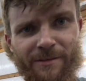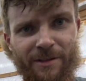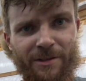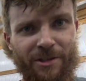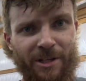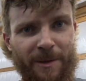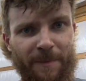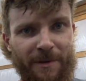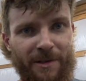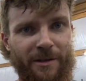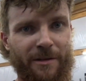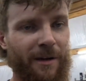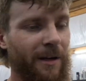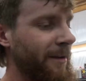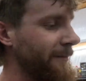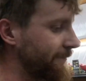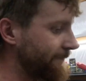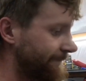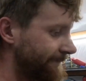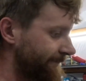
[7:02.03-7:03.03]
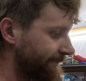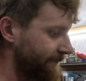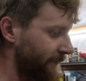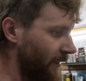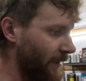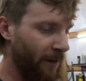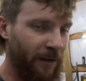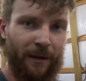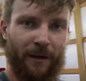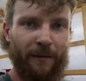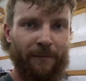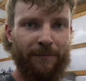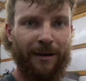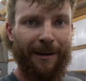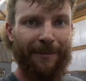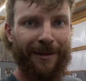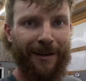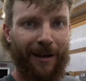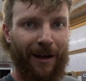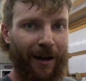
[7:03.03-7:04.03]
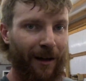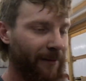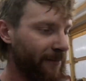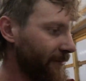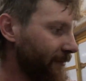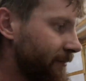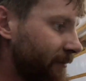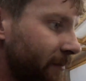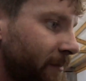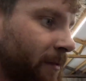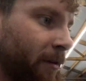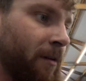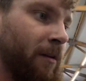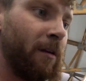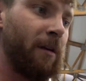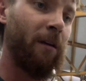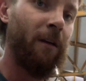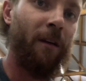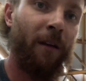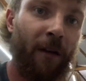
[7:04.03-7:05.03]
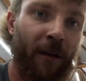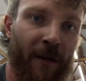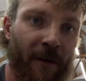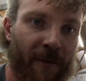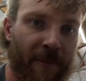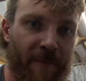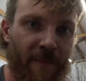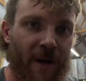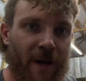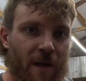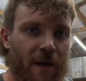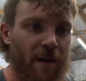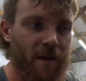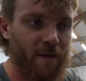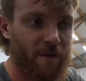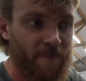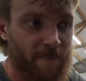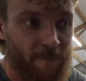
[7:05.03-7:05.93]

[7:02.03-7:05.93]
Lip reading: on this Jeep is straight? Probably not. But